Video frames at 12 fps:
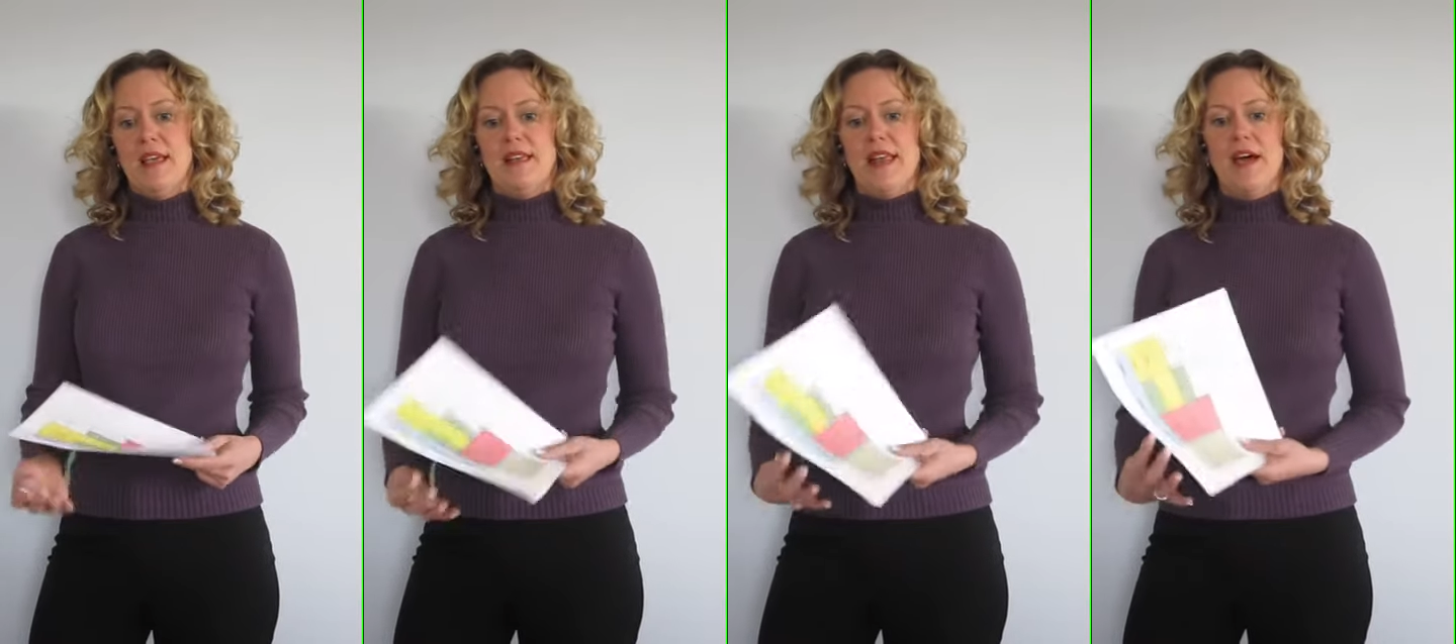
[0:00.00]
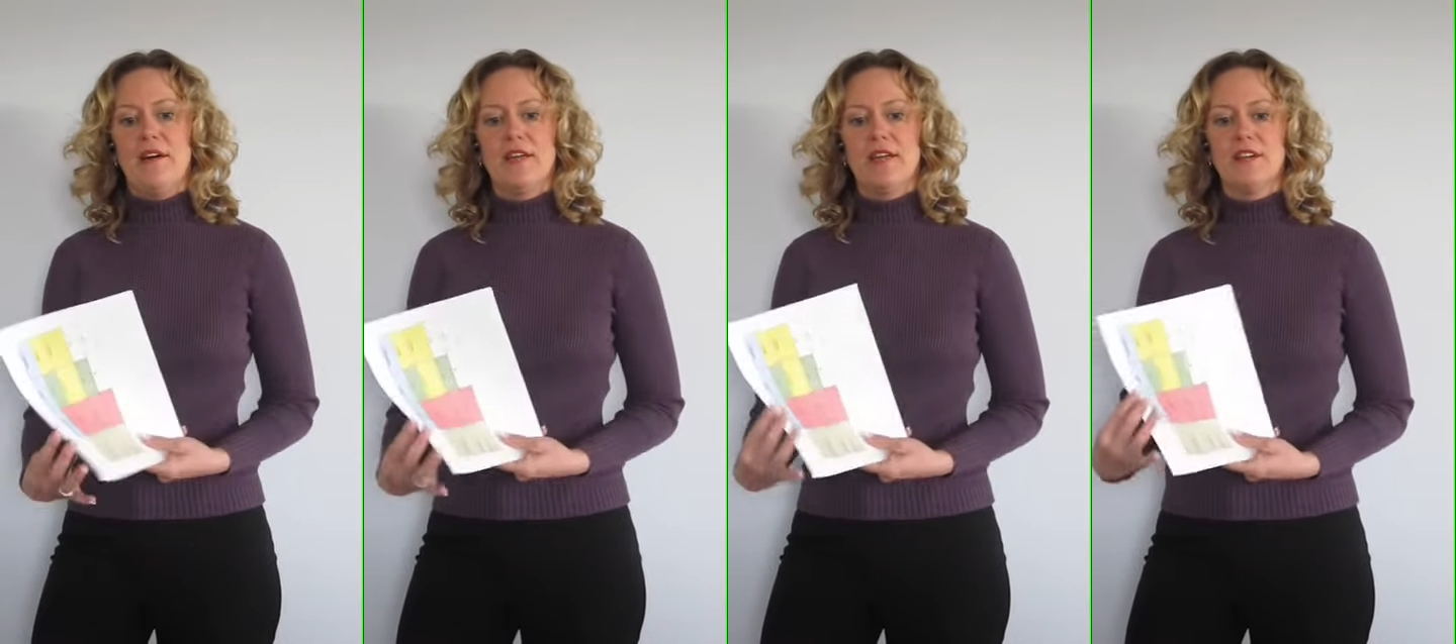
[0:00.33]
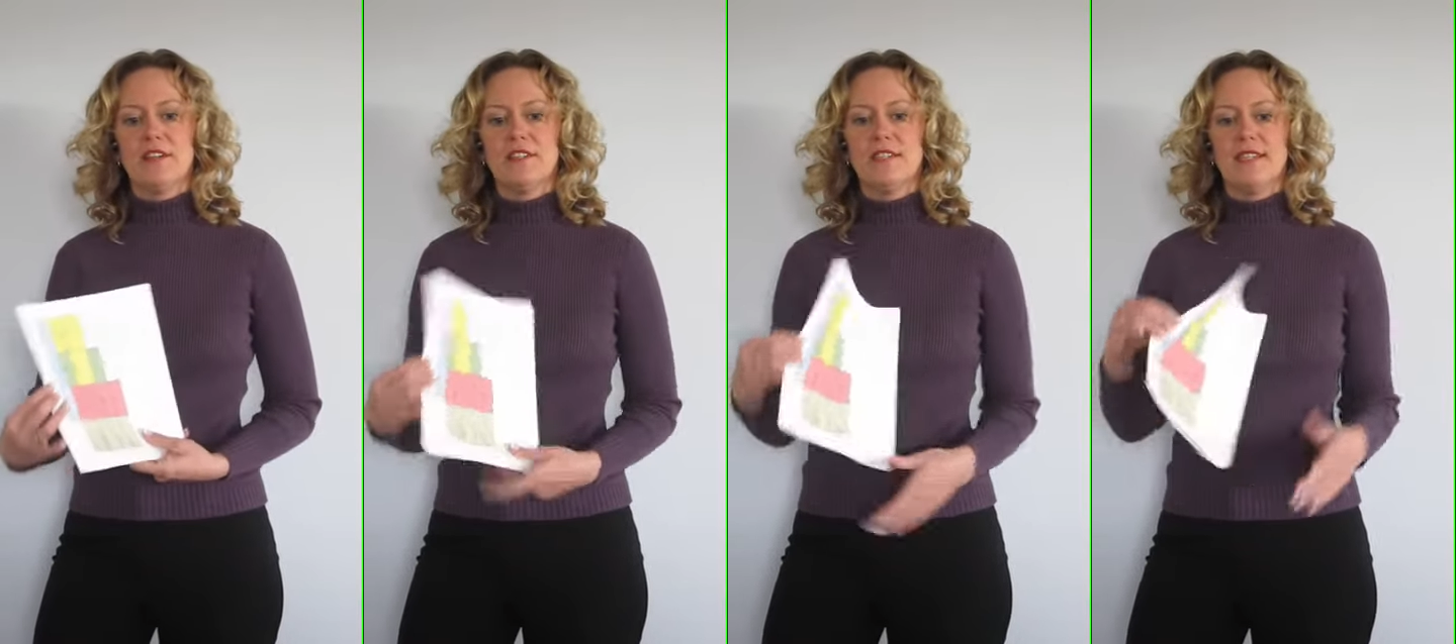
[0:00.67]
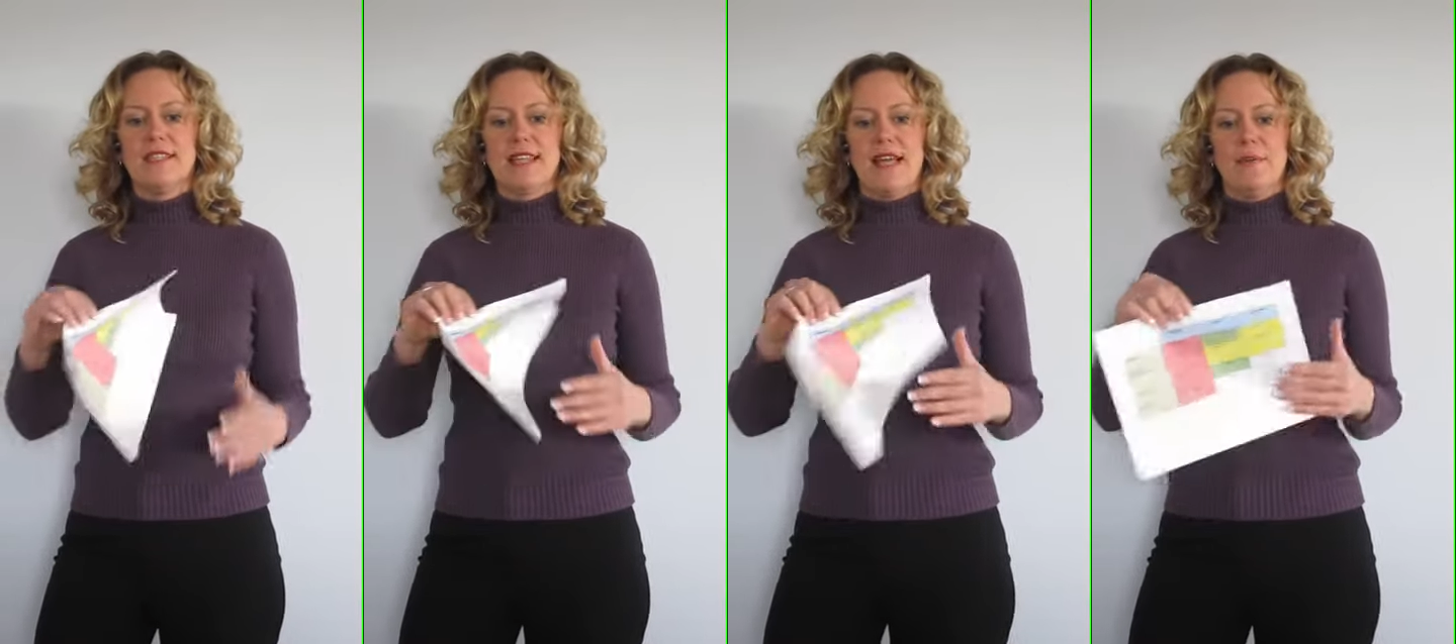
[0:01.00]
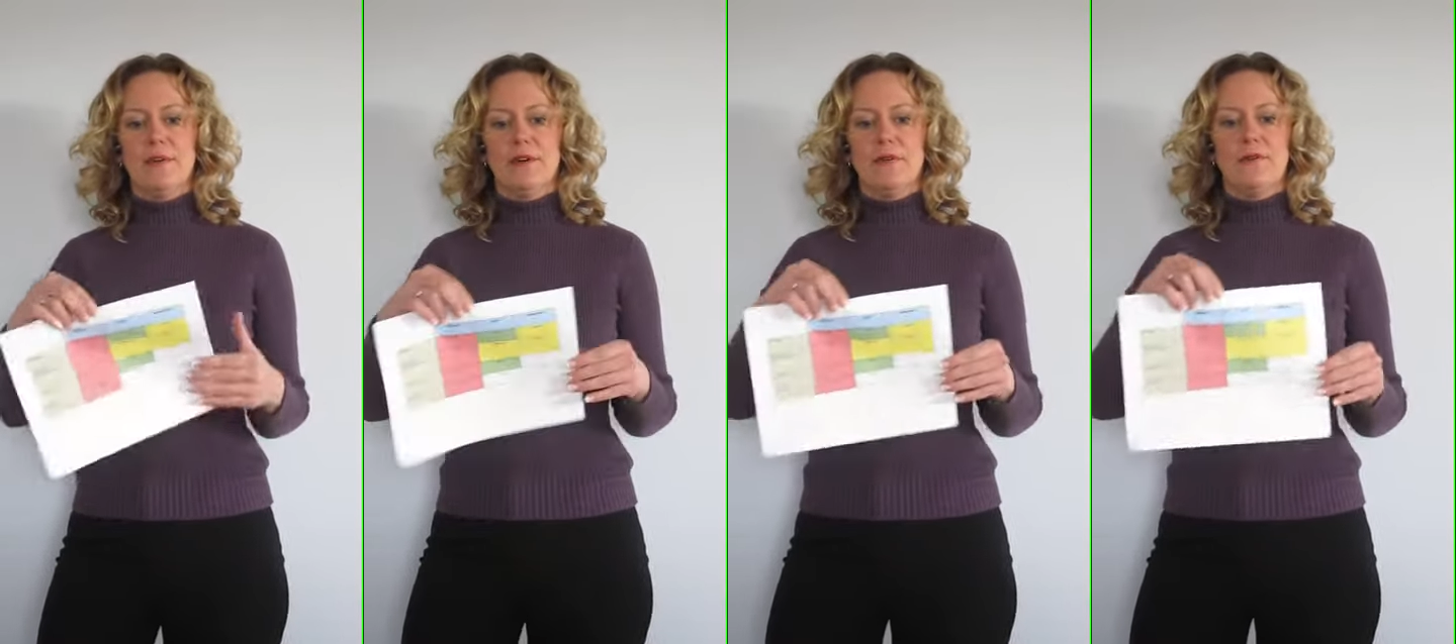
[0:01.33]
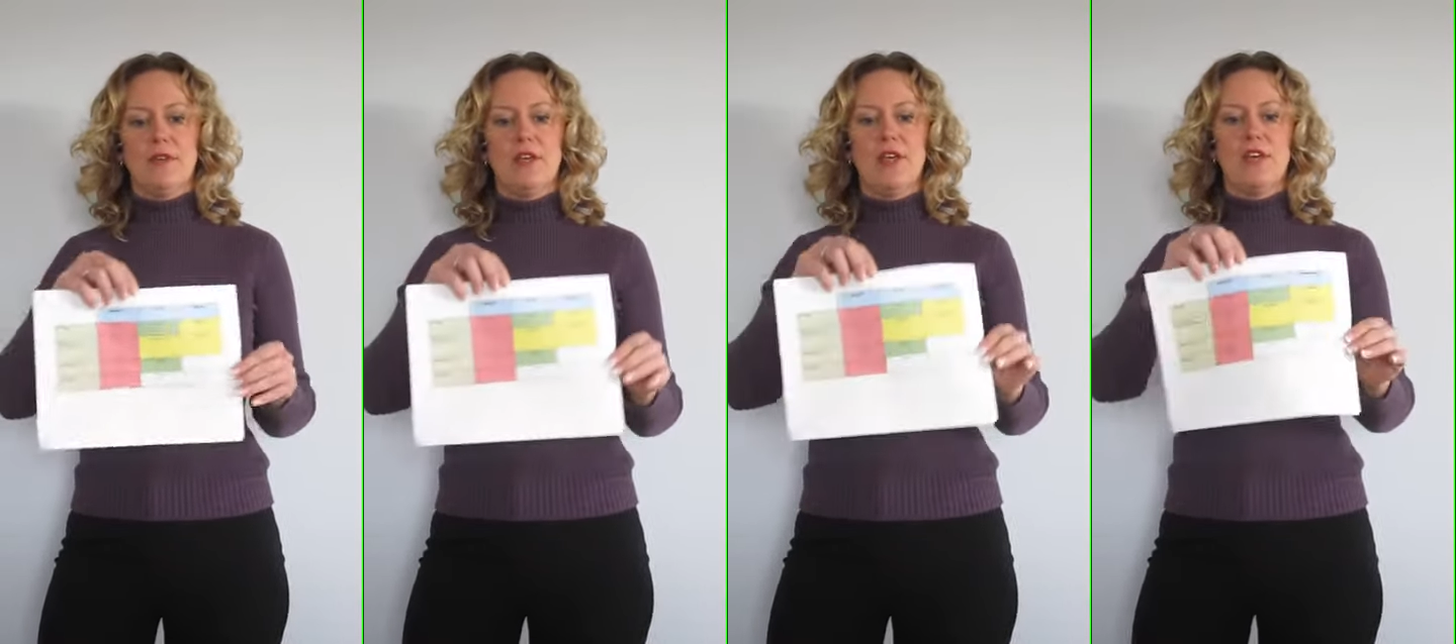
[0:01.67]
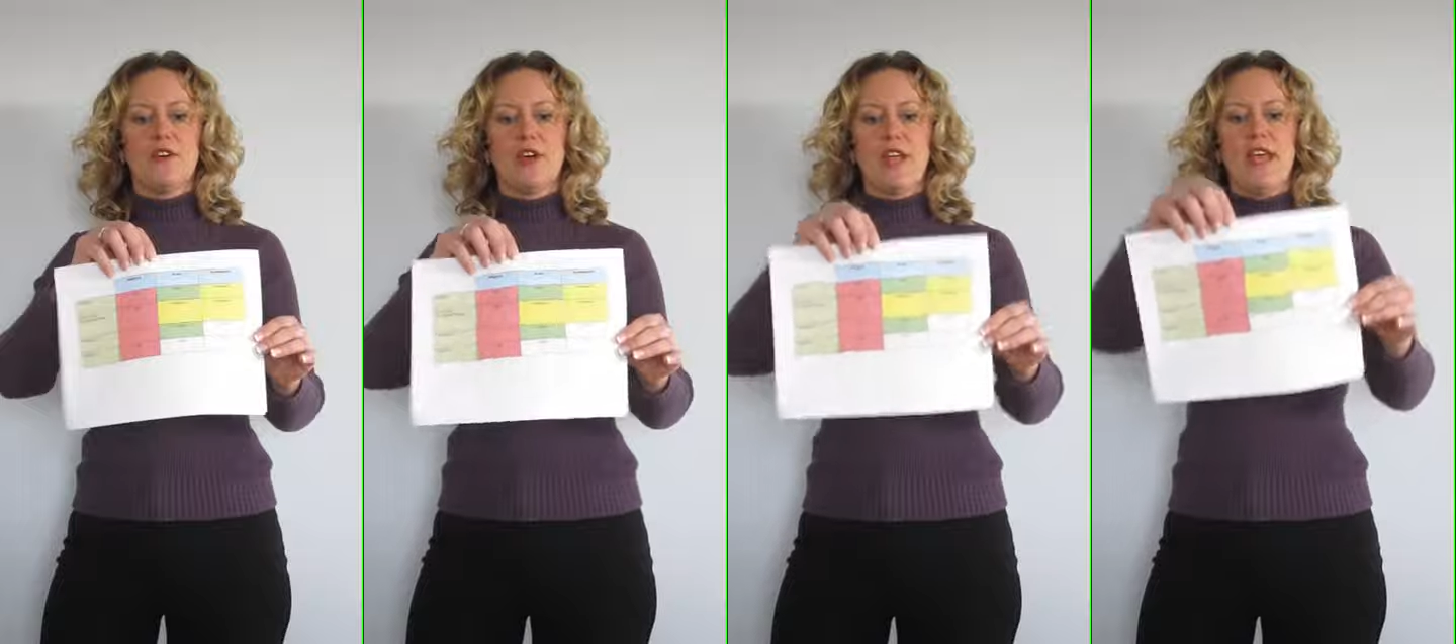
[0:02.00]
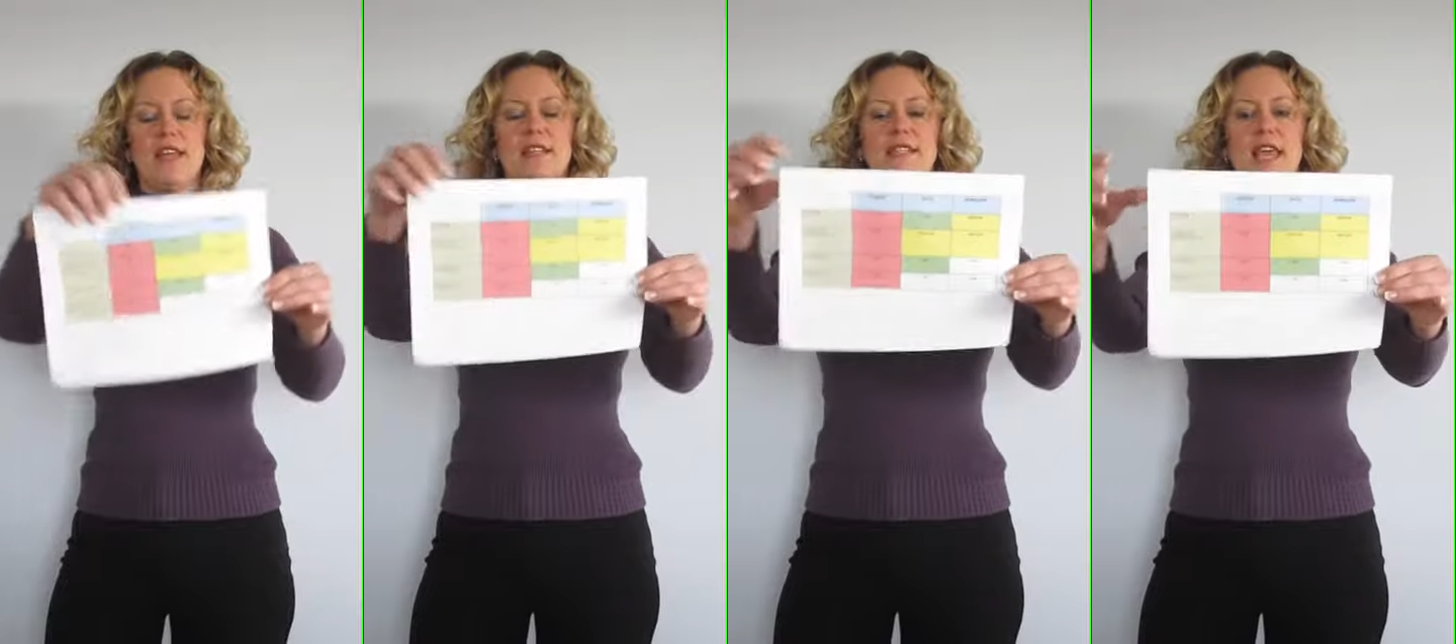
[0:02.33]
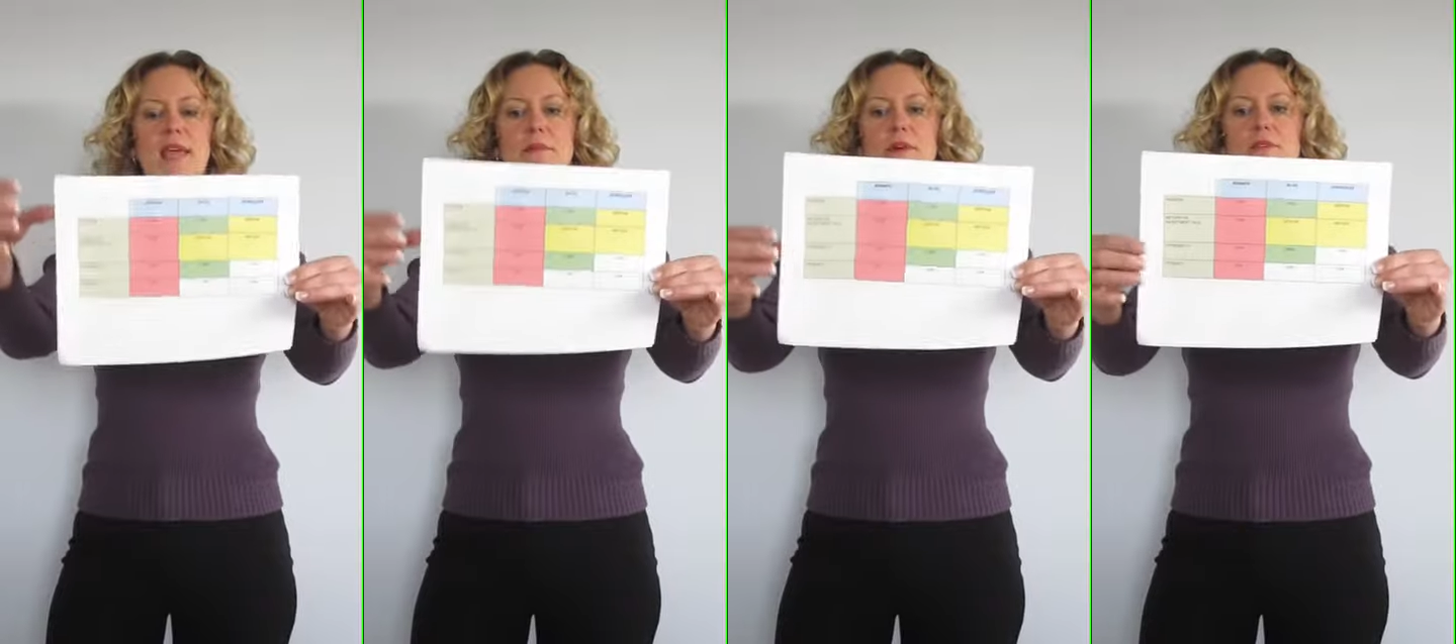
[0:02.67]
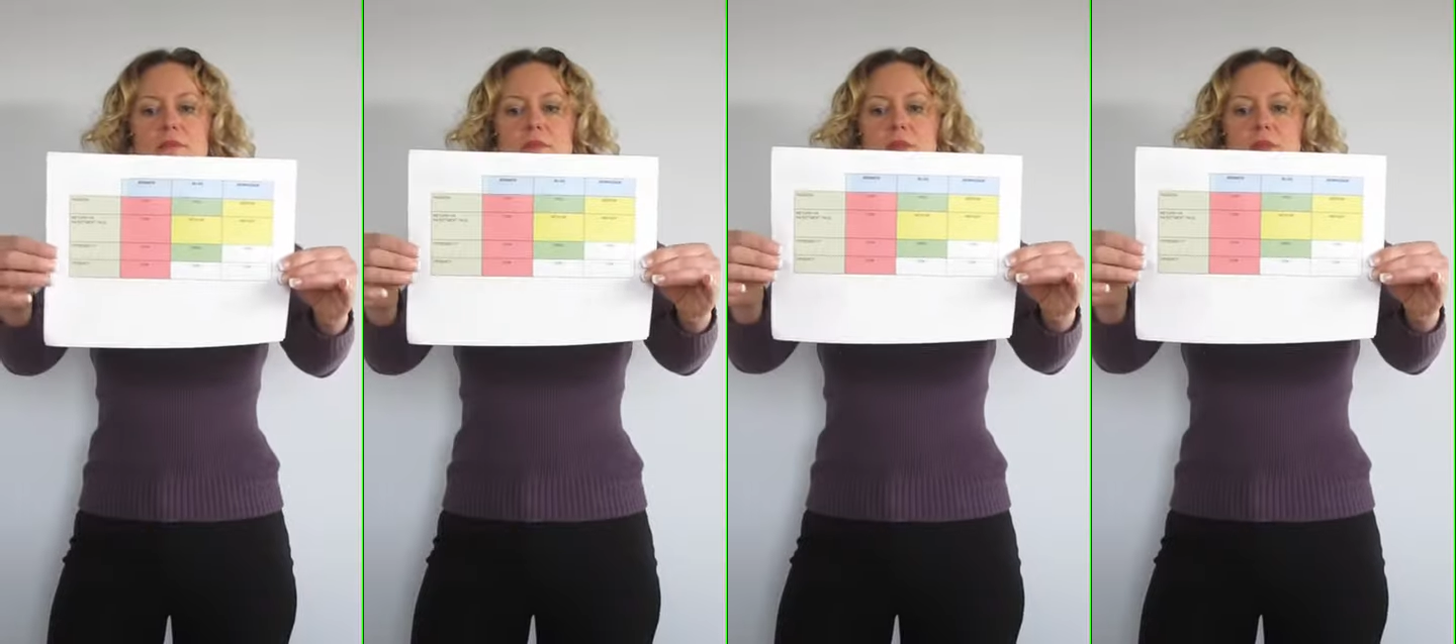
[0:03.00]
Now, here's an example. You can create a table